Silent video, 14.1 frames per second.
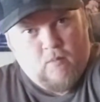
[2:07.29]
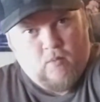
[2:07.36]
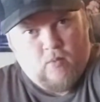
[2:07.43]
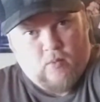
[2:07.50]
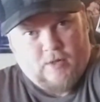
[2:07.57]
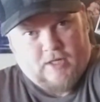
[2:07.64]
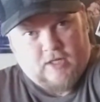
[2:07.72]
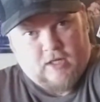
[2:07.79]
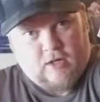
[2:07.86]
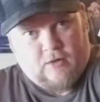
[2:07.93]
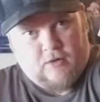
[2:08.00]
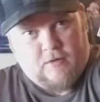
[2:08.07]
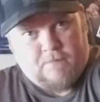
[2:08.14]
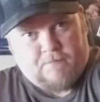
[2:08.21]

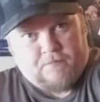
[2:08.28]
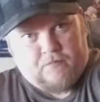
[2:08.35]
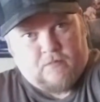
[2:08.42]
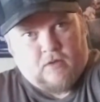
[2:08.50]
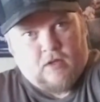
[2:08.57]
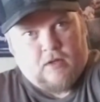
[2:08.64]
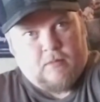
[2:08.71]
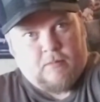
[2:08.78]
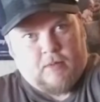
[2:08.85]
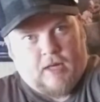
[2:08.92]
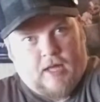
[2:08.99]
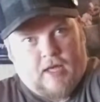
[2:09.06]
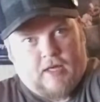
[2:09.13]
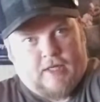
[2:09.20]
Reload. But
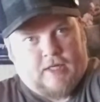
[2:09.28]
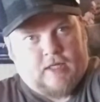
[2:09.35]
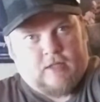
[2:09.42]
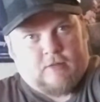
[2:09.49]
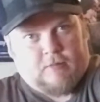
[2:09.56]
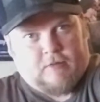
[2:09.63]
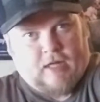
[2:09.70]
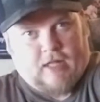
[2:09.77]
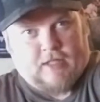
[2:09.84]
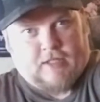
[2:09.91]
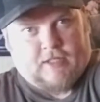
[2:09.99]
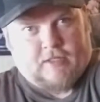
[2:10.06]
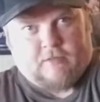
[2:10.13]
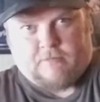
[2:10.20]
hey, again, it's
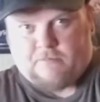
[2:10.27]
Metallica.